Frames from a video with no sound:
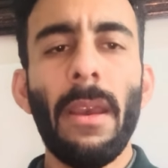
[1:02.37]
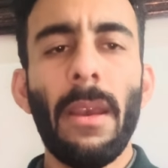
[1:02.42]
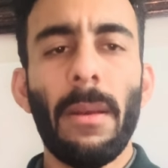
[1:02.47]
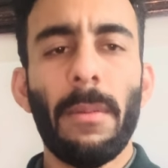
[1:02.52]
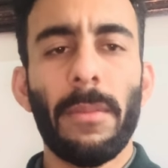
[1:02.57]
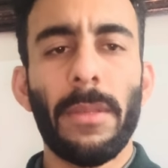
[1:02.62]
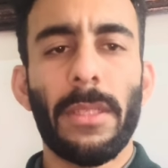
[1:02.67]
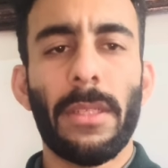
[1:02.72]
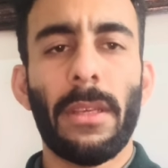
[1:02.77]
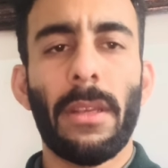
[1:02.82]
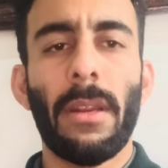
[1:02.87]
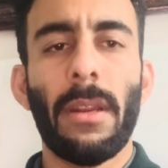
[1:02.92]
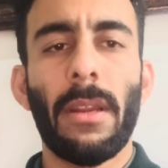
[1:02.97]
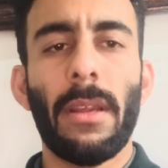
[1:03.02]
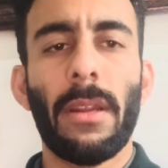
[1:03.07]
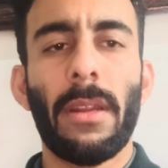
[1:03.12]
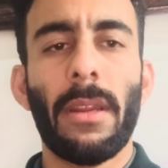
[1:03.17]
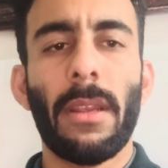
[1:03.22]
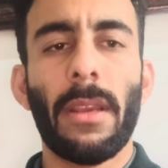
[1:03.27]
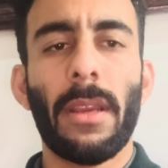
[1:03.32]
Machine
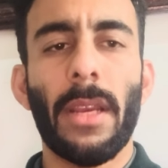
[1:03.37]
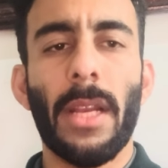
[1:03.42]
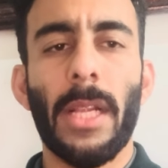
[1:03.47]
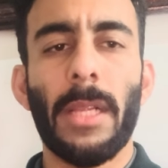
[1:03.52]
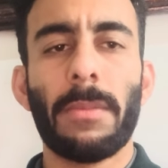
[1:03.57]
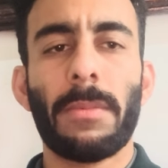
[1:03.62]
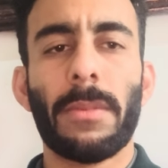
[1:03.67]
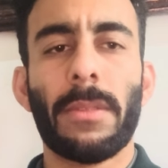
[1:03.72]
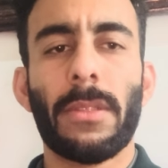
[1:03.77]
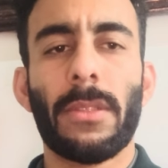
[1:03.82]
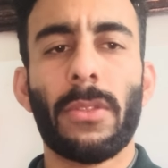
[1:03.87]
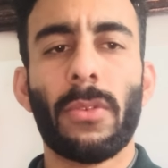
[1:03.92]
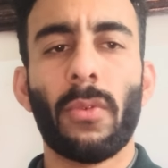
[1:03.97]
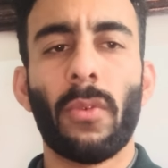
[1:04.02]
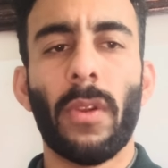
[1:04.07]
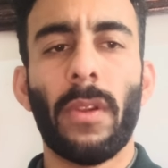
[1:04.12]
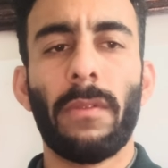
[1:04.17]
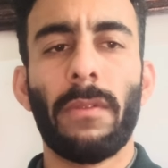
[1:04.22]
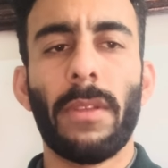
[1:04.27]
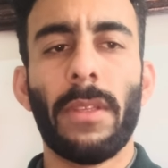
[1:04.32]
learning helps
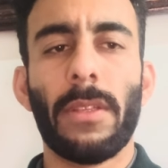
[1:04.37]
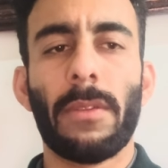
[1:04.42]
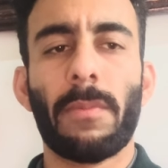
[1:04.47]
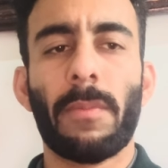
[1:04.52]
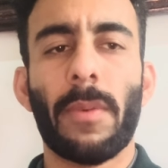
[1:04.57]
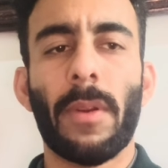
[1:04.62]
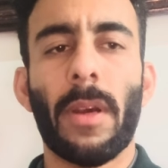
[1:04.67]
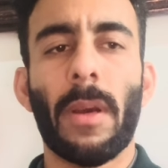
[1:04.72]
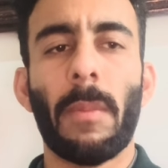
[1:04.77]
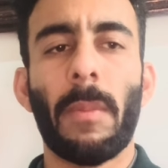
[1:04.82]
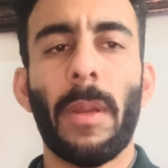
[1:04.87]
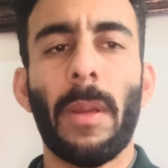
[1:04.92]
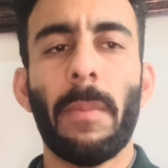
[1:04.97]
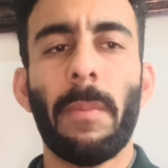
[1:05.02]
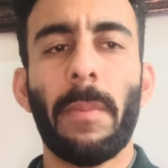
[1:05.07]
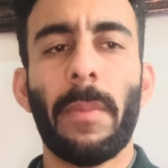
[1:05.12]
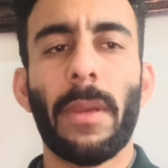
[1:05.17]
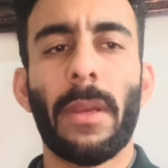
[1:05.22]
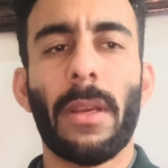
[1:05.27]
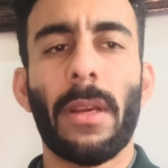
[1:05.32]
solve this
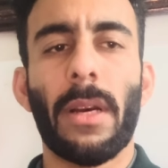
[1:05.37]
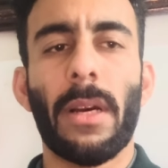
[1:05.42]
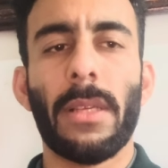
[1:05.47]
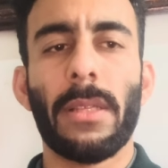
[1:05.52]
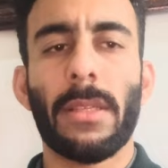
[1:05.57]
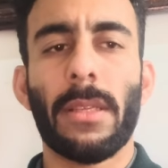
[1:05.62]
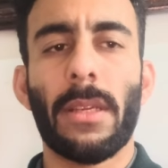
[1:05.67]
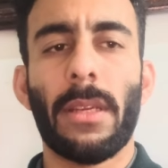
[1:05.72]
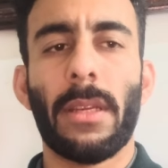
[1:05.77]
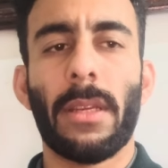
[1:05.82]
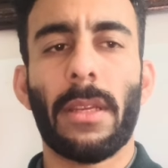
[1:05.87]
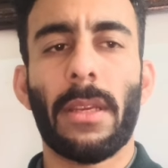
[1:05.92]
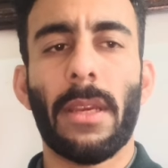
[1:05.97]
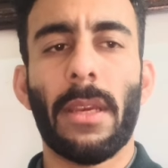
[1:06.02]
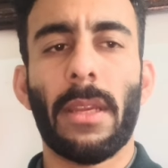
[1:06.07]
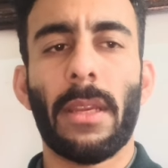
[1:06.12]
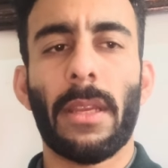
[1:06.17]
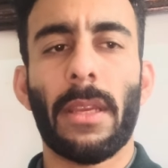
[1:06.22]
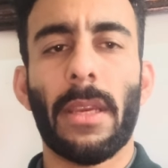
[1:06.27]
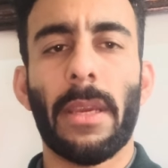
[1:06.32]
problem because it
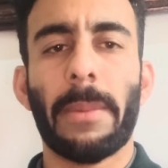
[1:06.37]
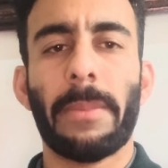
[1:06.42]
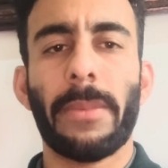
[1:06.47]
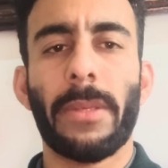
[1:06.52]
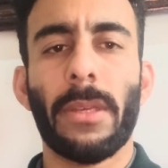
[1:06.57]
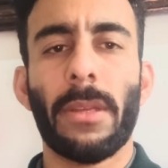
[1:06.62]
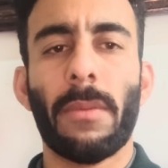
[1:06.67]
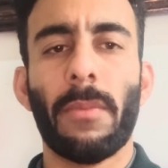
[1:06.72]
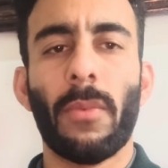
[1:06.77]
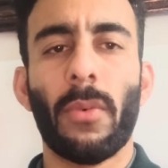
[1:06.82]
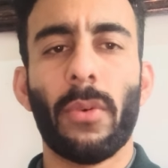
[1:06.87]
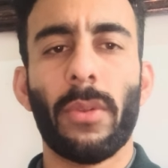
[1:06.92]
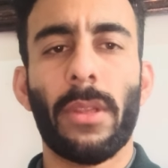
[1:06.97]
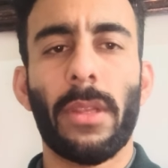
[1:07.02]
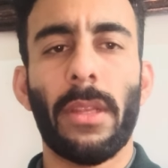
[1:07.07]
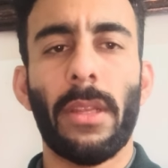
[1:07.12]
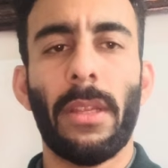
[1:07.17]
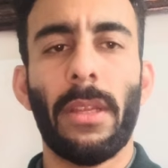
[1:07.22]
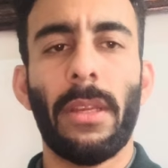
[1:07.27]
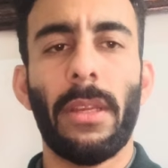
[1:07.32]
can capture
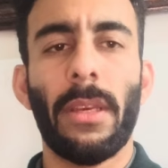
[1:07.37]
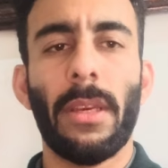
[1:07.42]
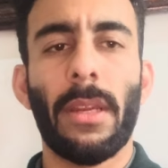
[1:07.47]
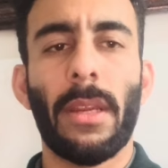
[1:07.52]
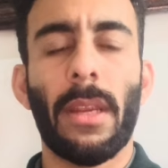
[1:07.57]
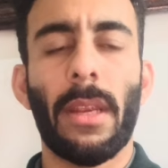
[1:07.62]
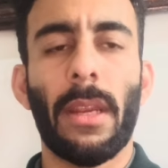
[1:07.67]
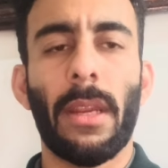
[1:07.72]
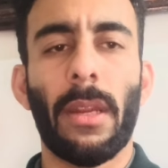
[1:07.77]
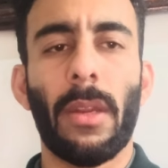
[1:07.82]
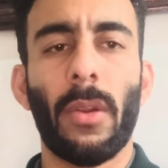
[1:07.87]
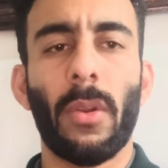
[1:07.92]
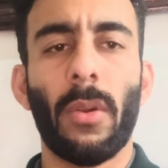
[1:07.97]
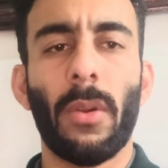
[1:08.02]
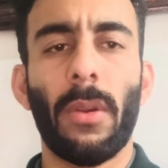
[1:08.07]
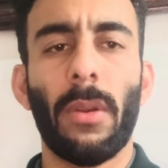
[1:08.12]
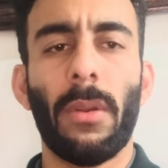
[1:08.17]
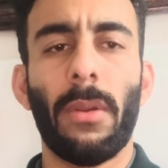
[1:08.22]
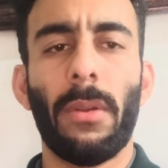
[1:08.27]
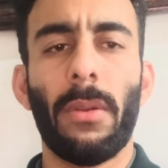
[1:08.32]
both linear and
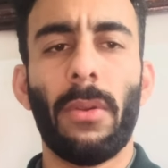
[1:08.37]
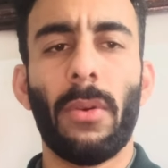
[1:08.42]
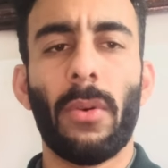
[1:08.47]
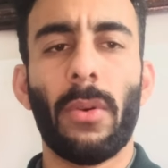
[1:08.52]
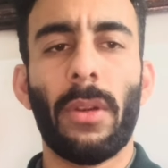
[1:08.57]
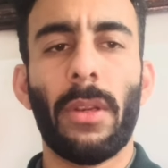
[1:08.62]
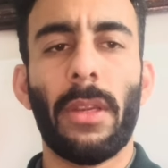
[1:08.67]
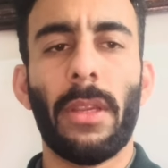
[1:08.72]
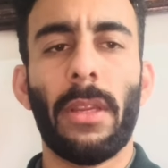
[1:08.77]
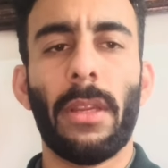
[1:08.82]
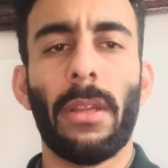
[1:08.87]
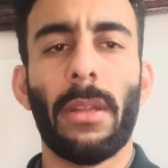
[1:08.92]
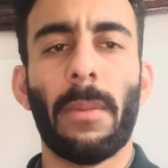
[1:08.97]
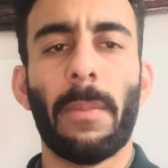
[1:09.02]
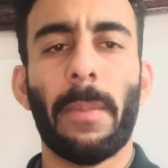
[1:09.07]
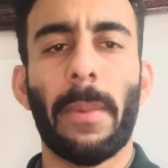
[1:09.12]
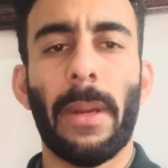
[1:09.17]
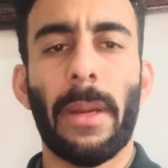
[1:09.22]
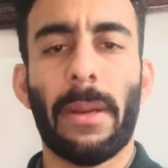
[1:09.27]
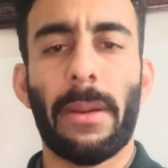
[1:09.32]

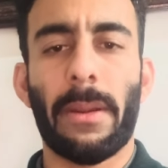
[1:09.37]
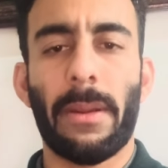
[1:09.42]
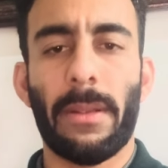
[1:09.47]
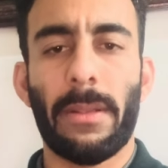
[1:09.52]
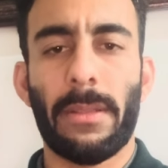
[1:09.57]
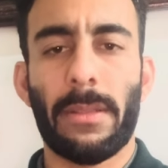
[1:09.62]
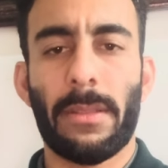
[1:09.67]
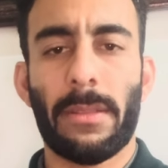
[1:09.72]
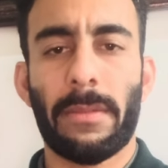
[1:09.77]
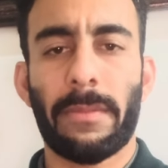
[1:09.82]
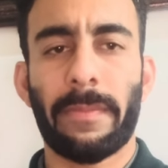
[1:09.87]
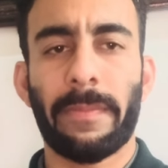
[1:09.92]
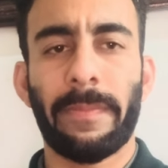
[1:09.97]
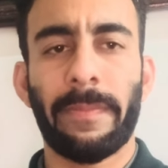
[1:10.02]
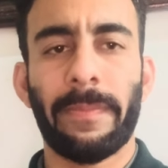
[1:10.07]
non-linear patterns.